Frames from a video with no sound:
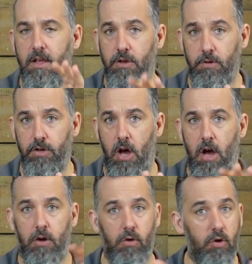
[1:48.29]
your
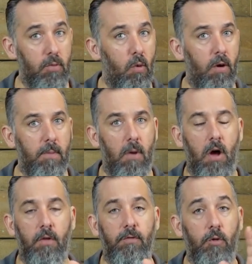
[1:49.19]
dock, your mooring
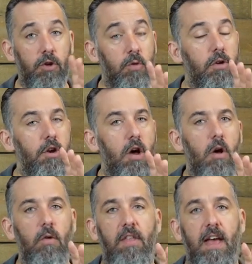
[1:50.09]
ball, for you to
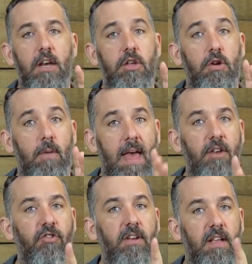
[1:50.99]
know that your
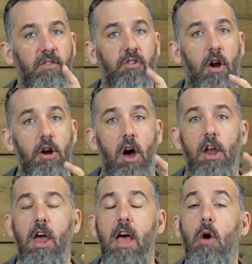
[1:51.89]
engine can start
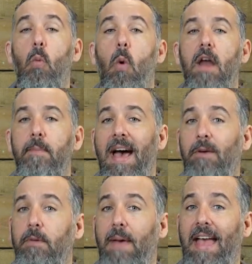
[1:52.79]
on one
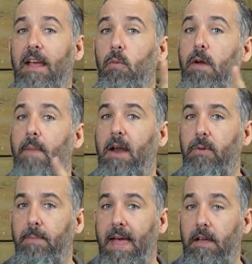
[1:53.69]
battery bank and one
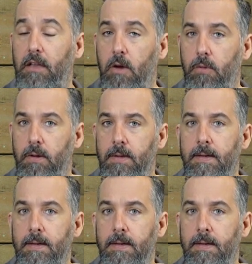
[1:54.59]
battery bank alone